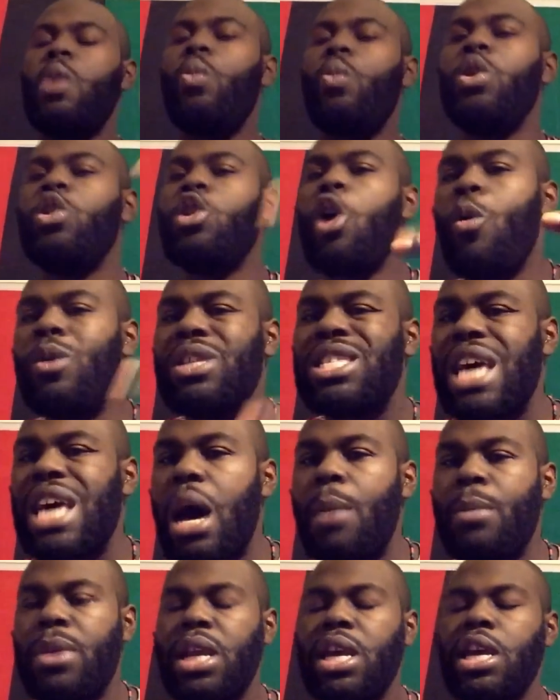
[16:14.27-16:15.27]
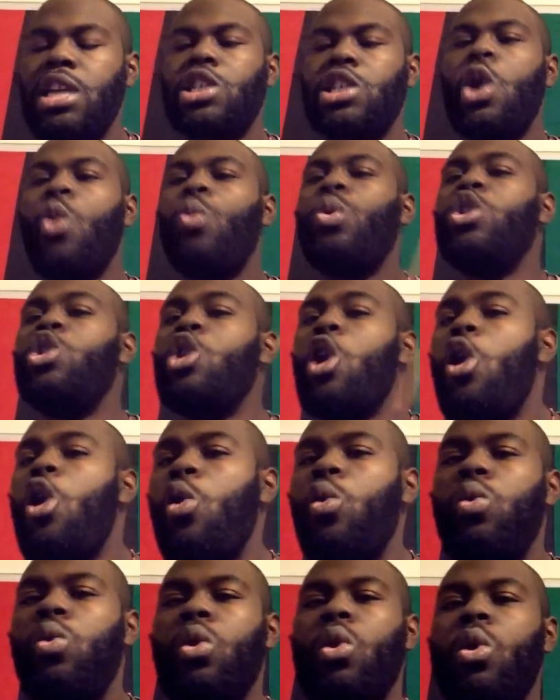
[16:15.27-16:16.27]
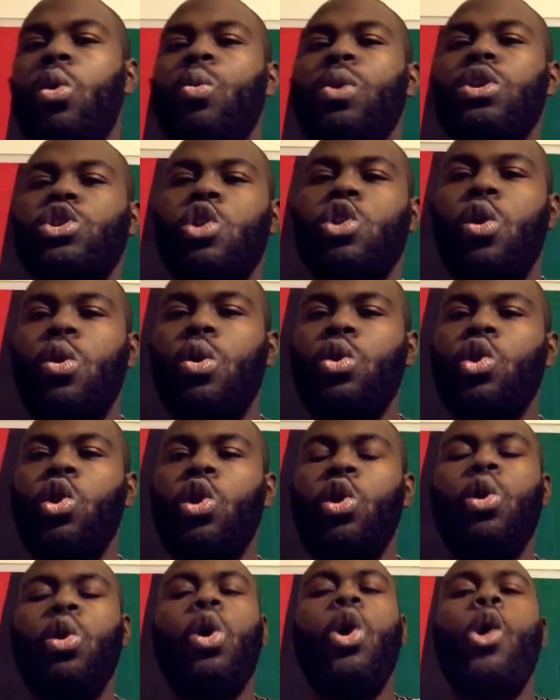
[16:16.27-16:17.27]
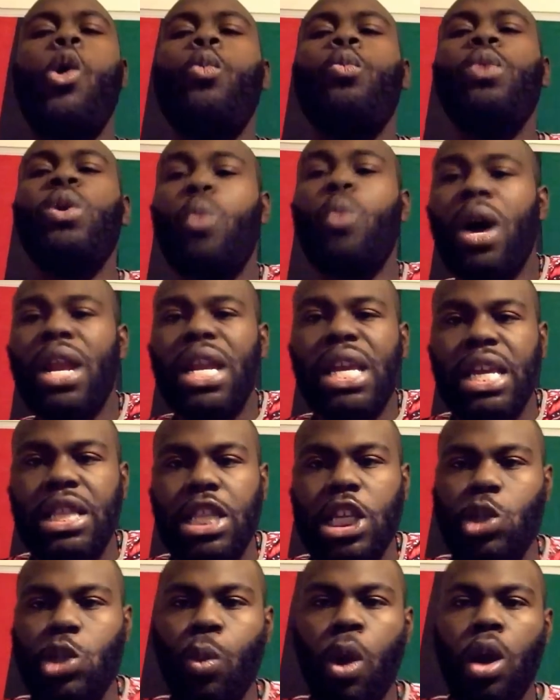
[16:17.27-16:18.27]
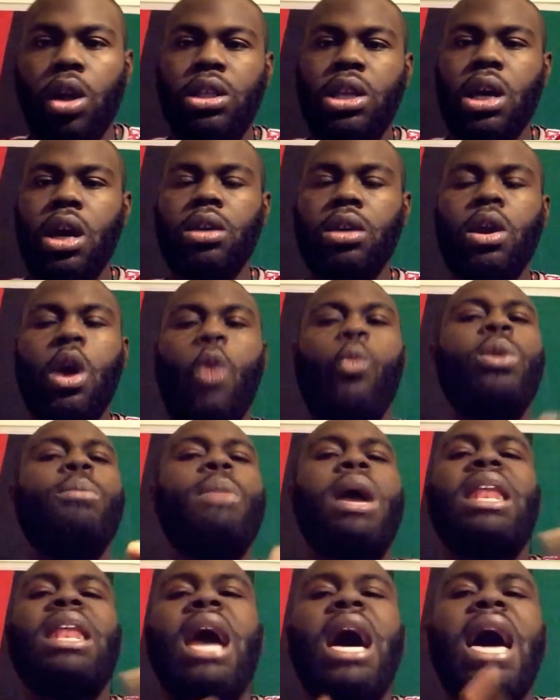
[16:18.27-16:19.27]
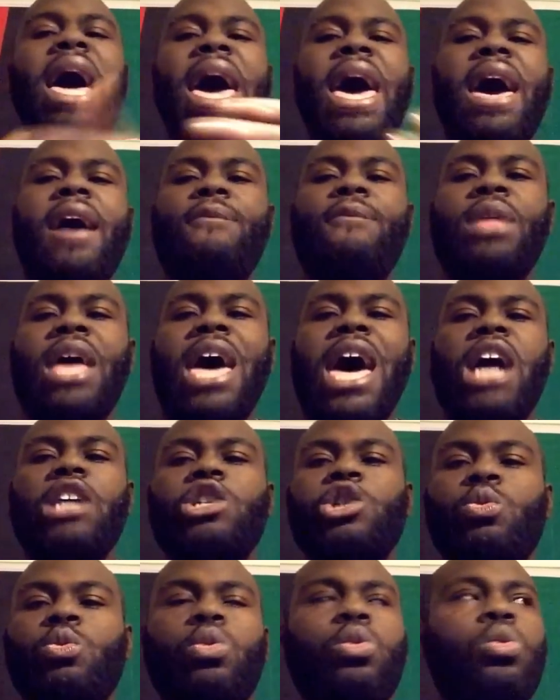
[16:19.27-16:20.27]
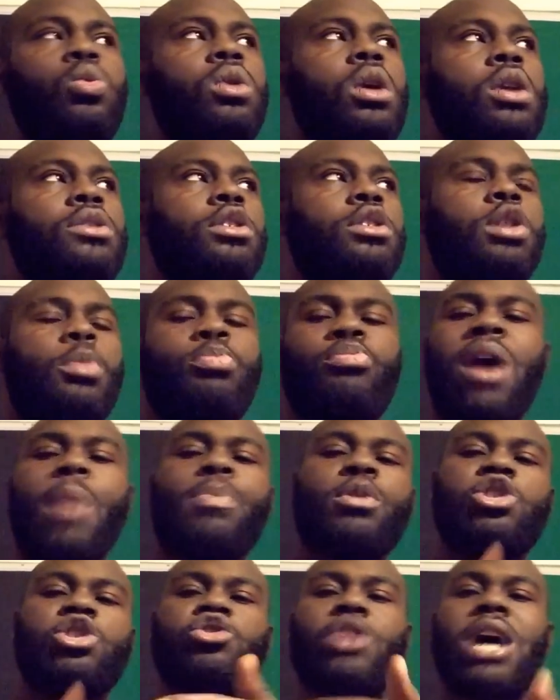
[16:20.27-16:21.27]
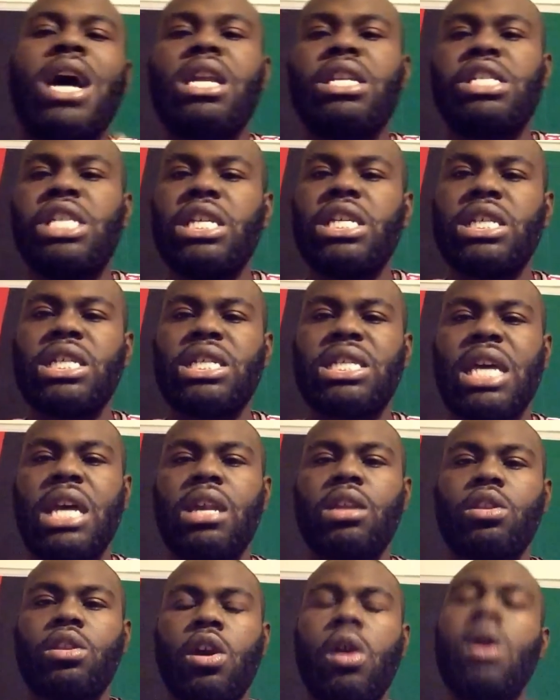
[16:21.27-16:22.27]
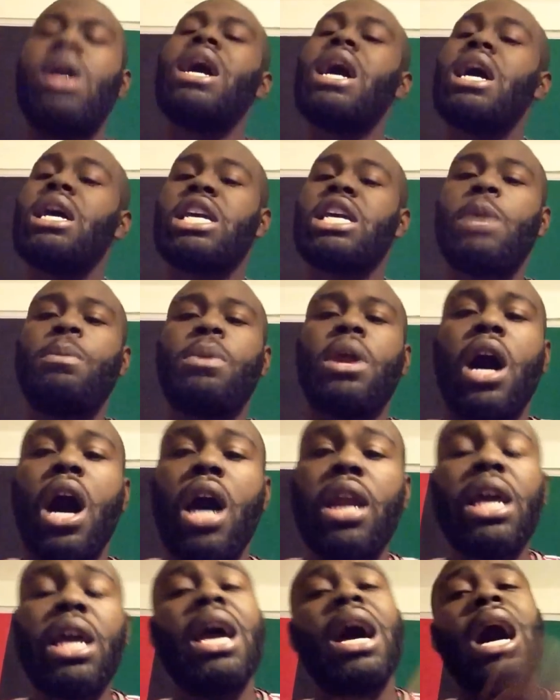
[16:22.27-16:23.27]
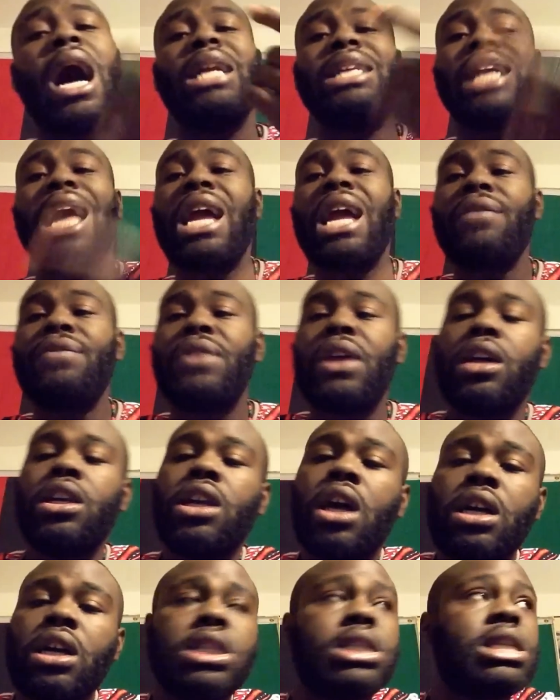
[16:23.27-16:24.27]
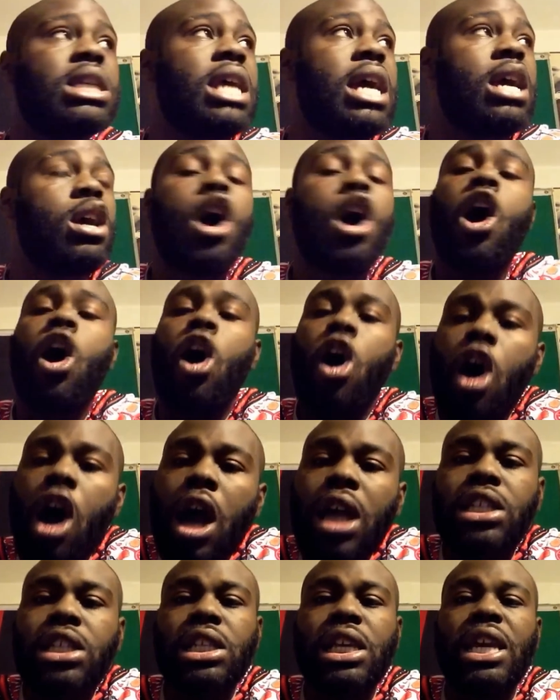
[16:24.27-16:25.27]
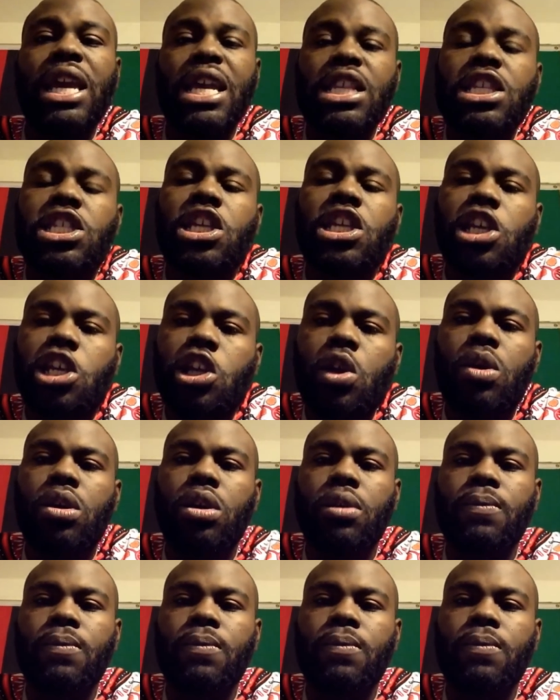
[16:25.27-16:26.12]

we know what time it is. We know what's going on. We want to get this work done. We may not have the actual, the proper strategies and this, that, and third. And keep it 100. A lot of the youngins today are actually insecure.